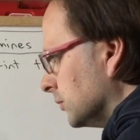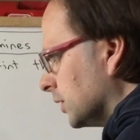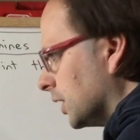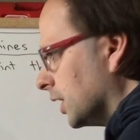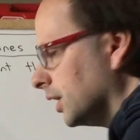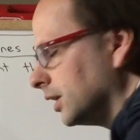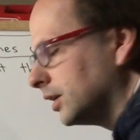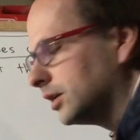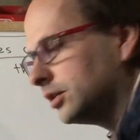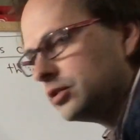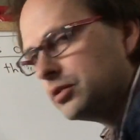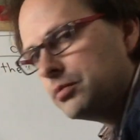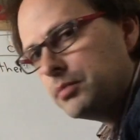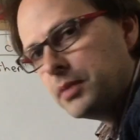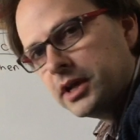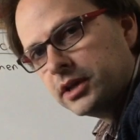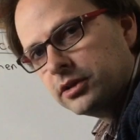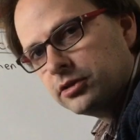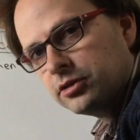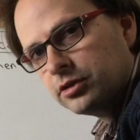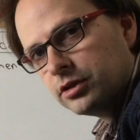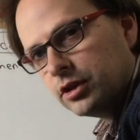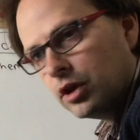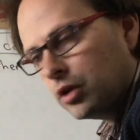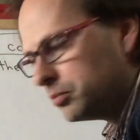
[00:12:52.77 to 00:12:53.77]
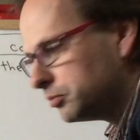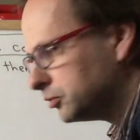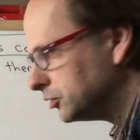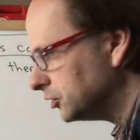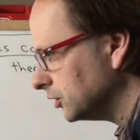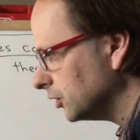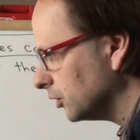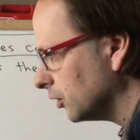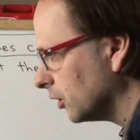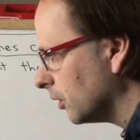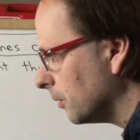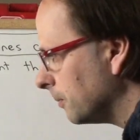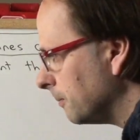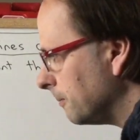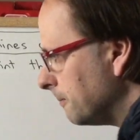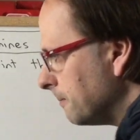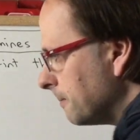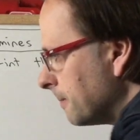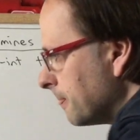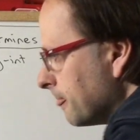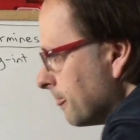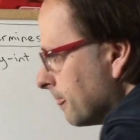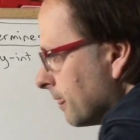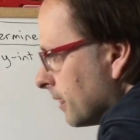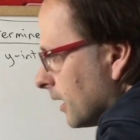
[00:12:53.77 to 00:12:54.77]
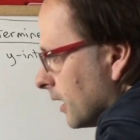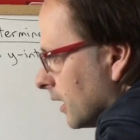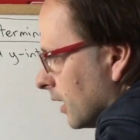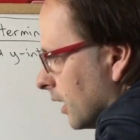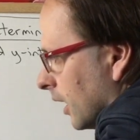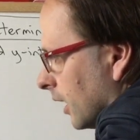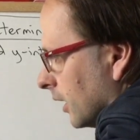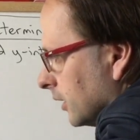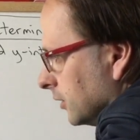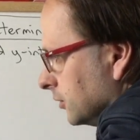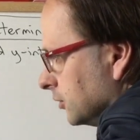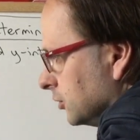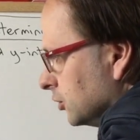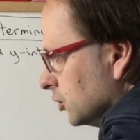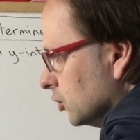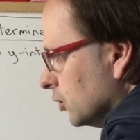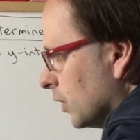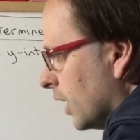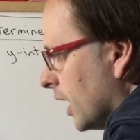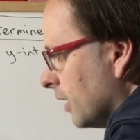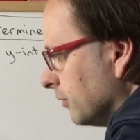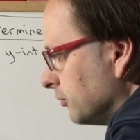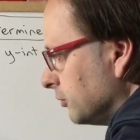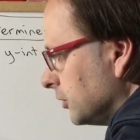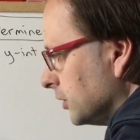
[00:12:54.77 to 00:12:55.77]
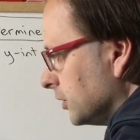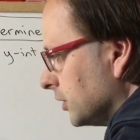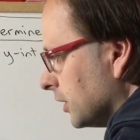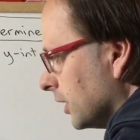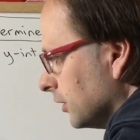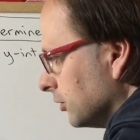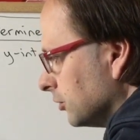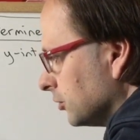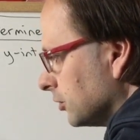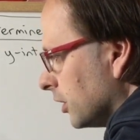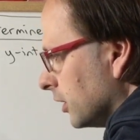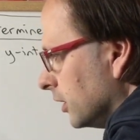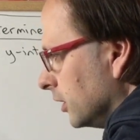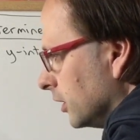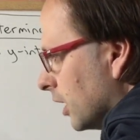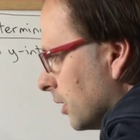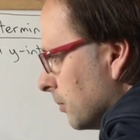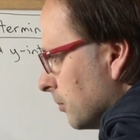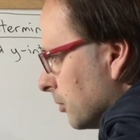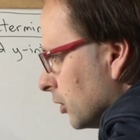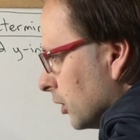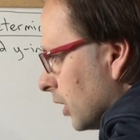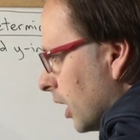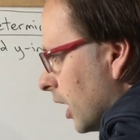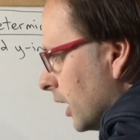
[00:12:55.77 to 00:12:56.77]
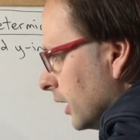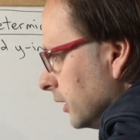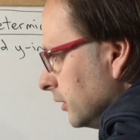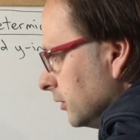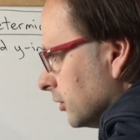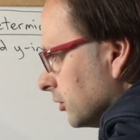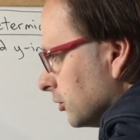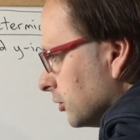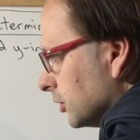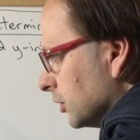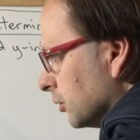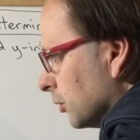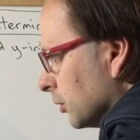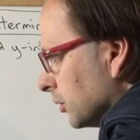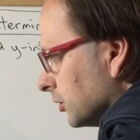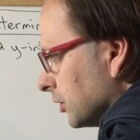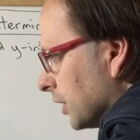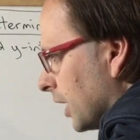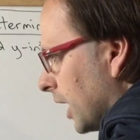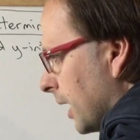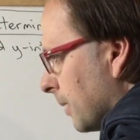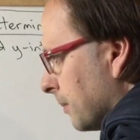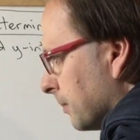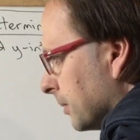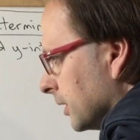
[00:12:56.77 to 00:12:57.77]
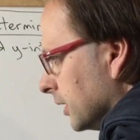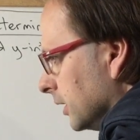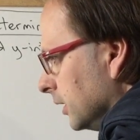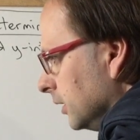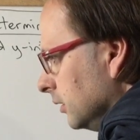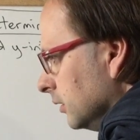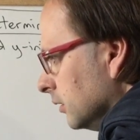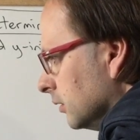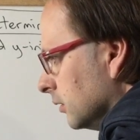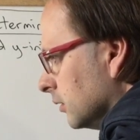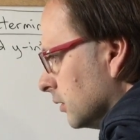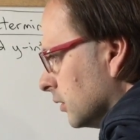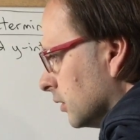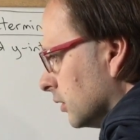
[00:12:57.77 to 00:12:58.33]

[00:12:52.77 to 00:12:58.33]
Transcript: Okay, because it makes slope 0. I do have to test on a number line to see what's happening.